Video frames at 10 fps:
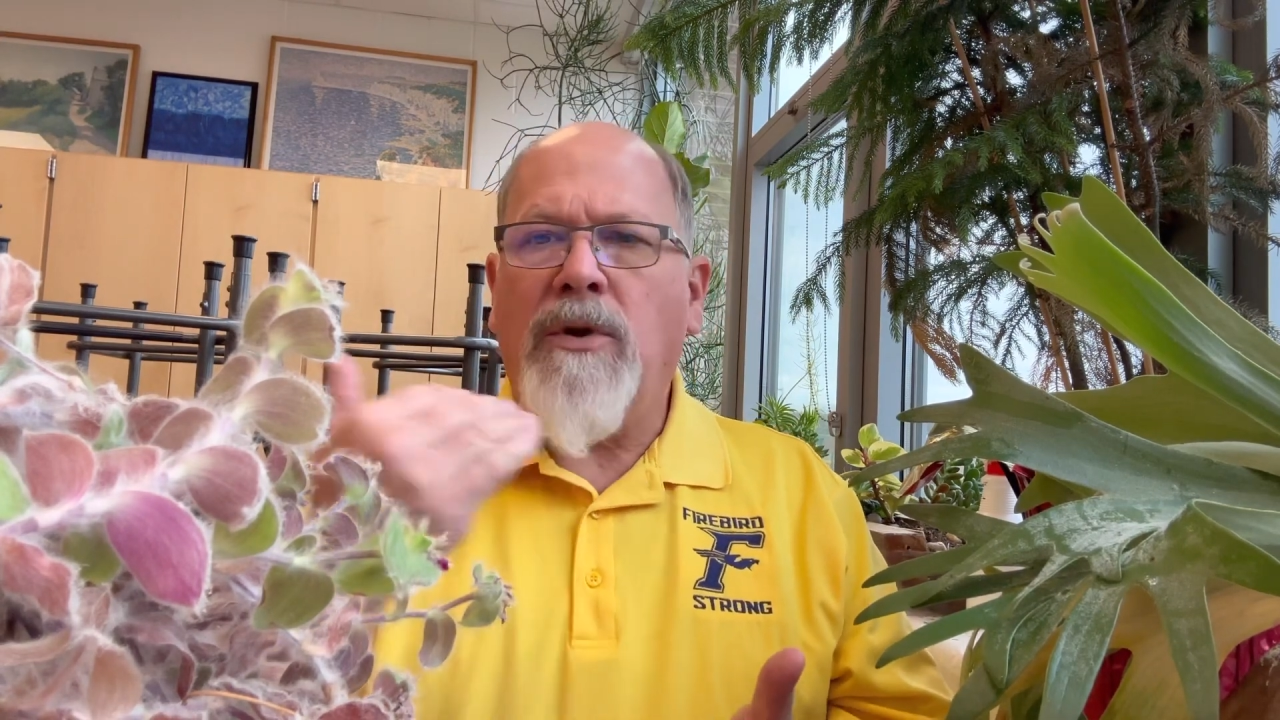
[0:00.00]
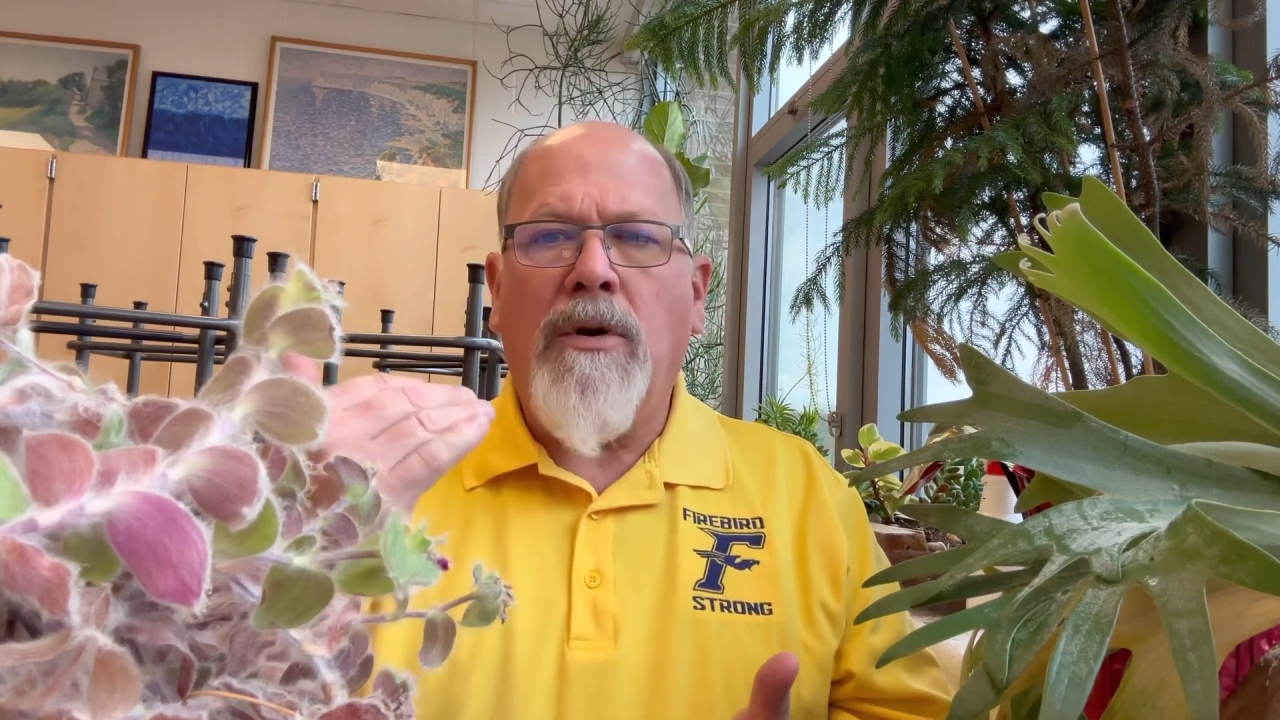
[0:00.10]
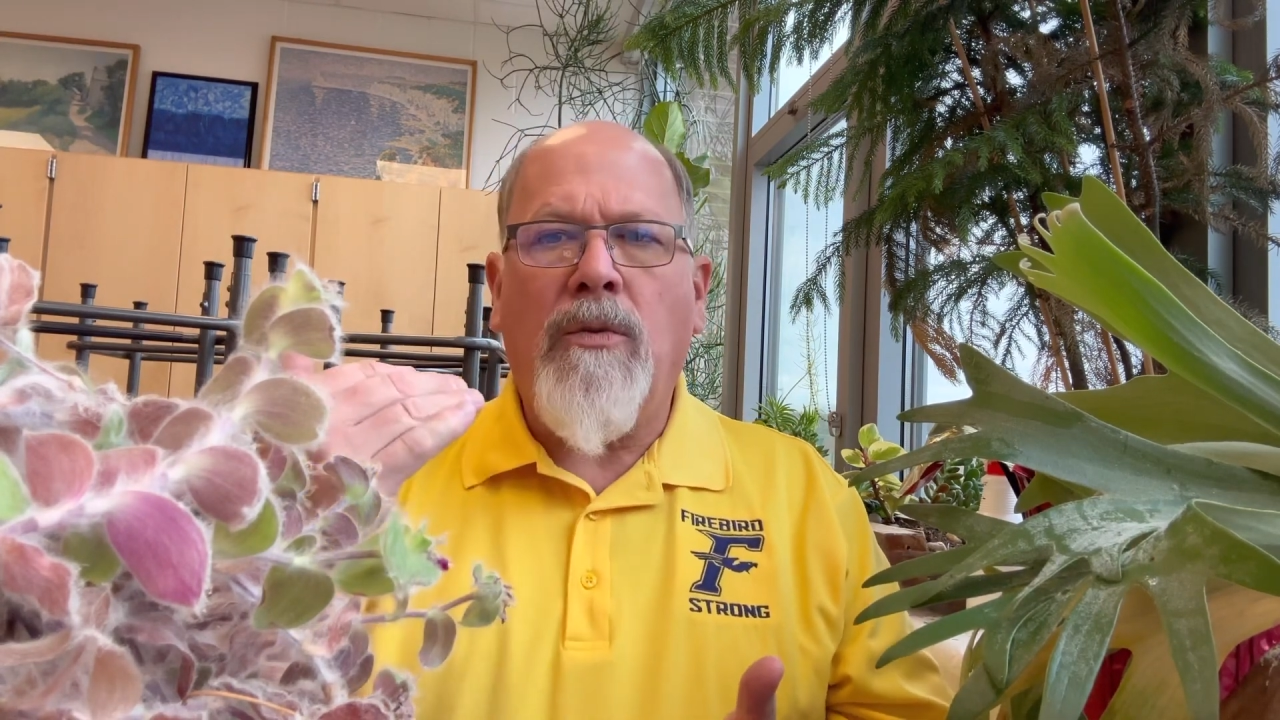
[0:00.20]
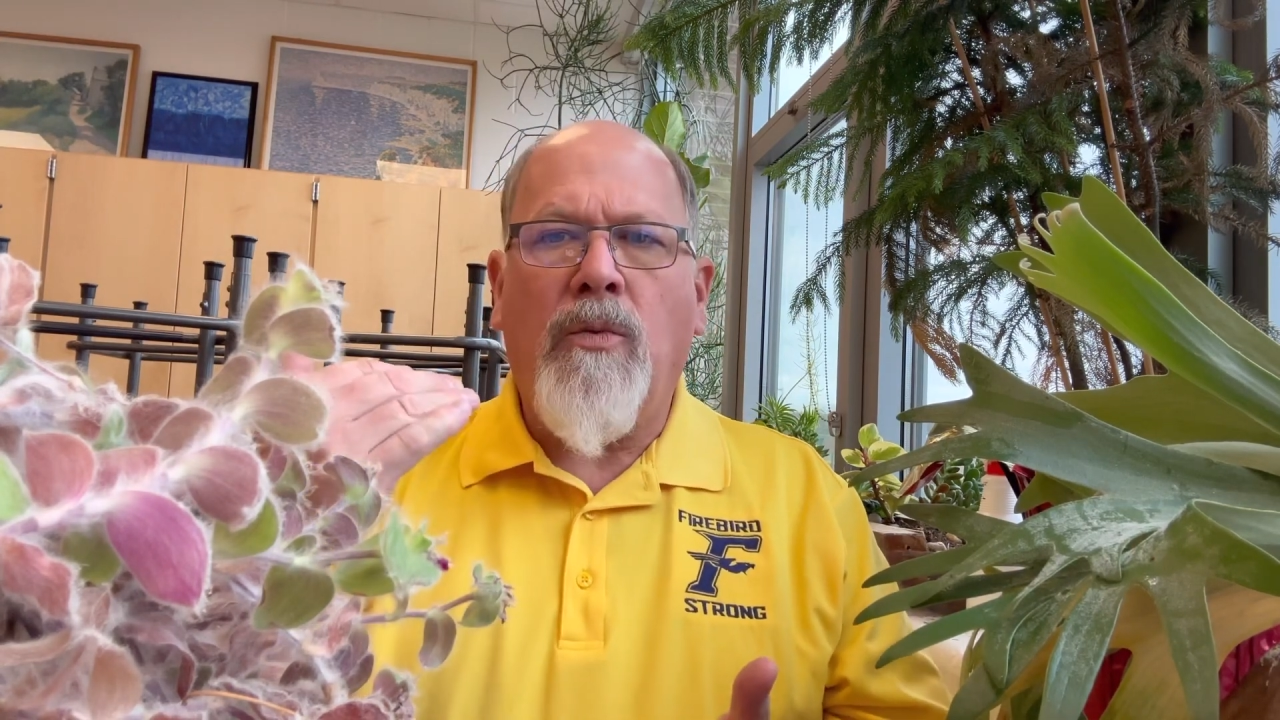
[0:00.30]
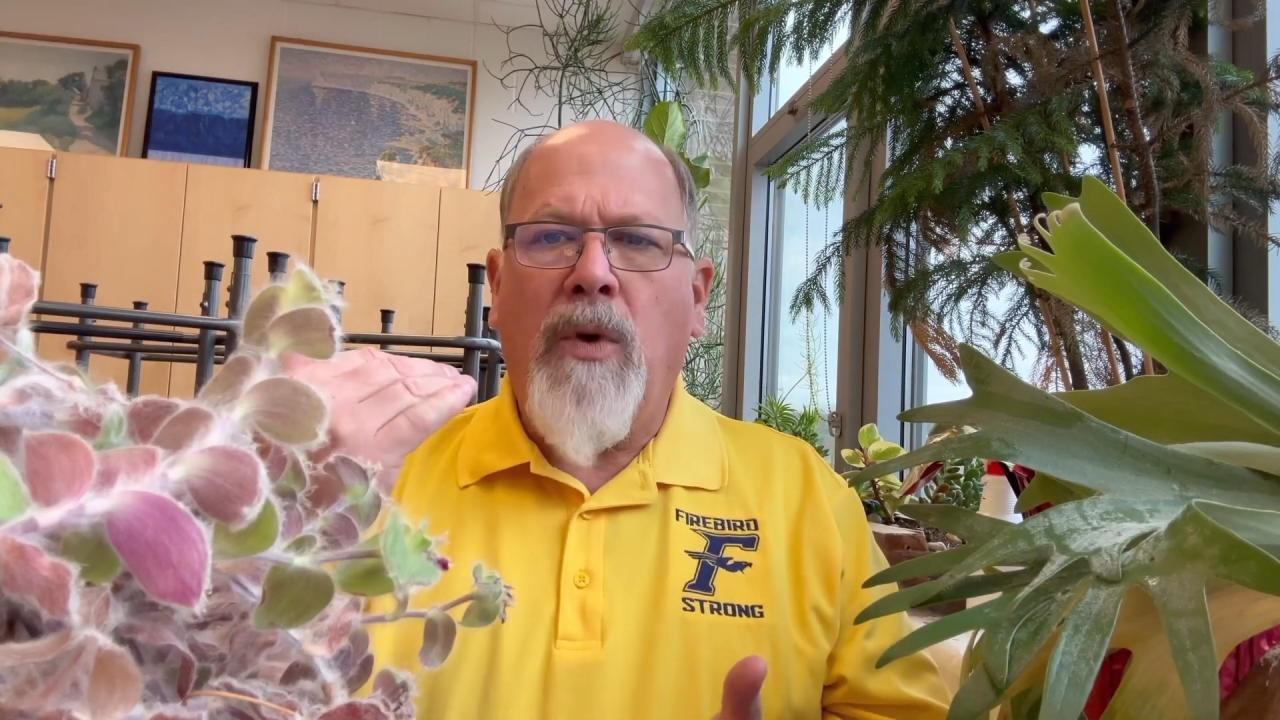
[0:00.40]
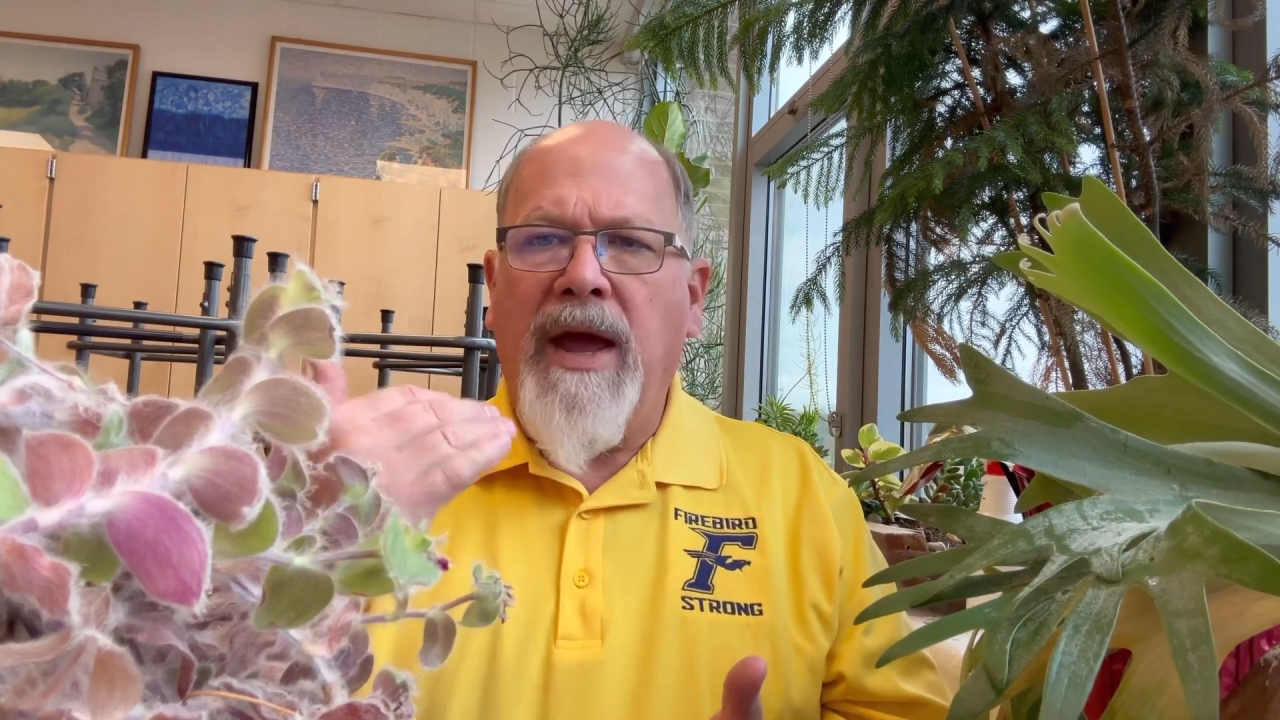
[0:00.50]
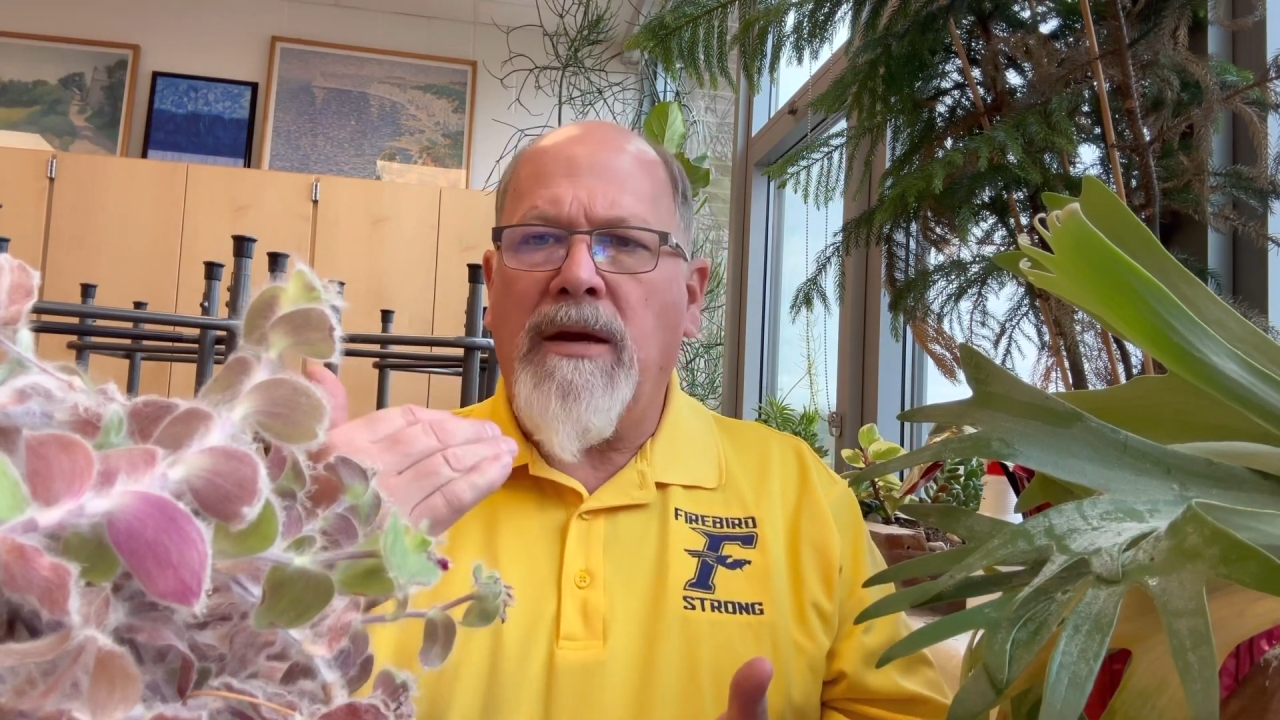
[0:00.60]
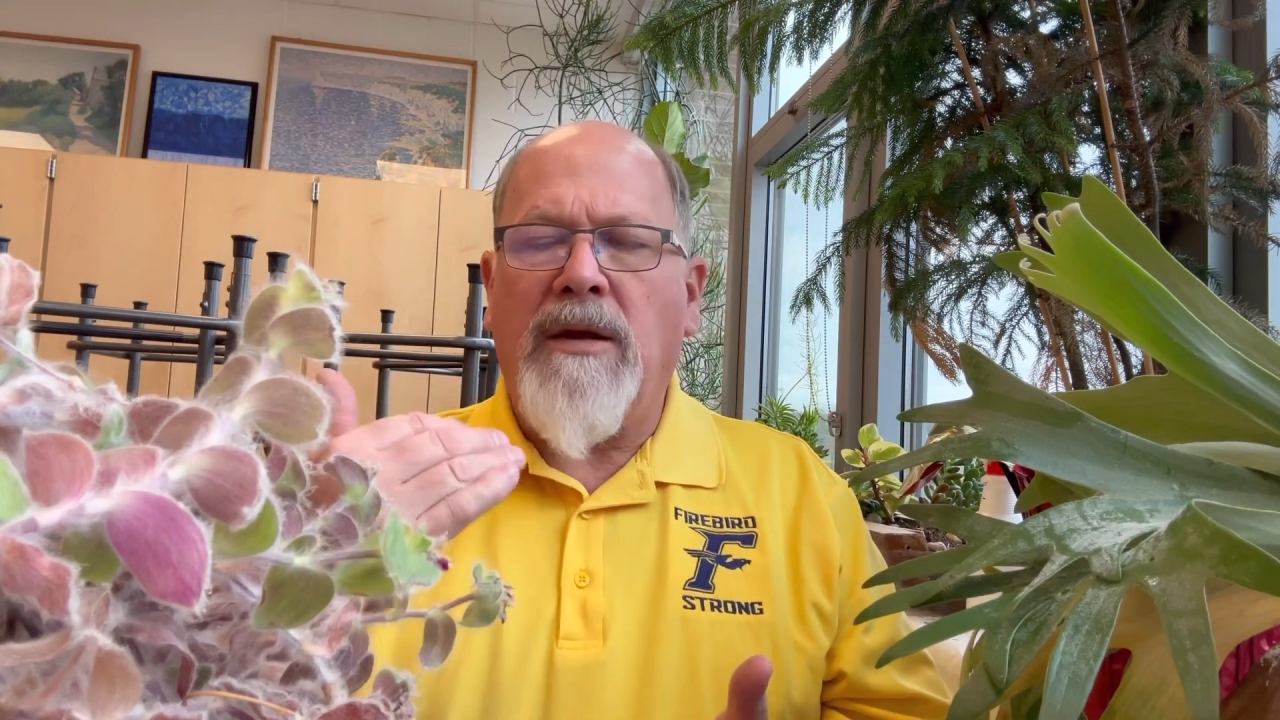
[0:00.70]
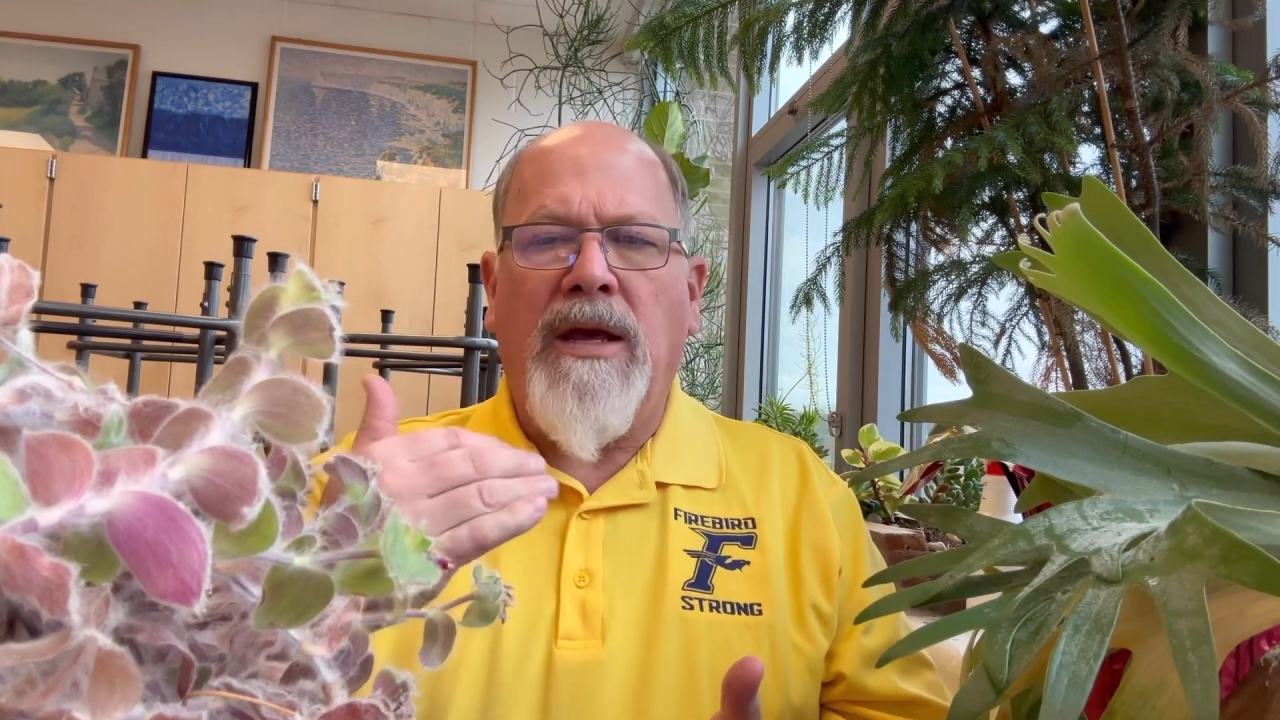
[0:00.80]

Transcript: your weight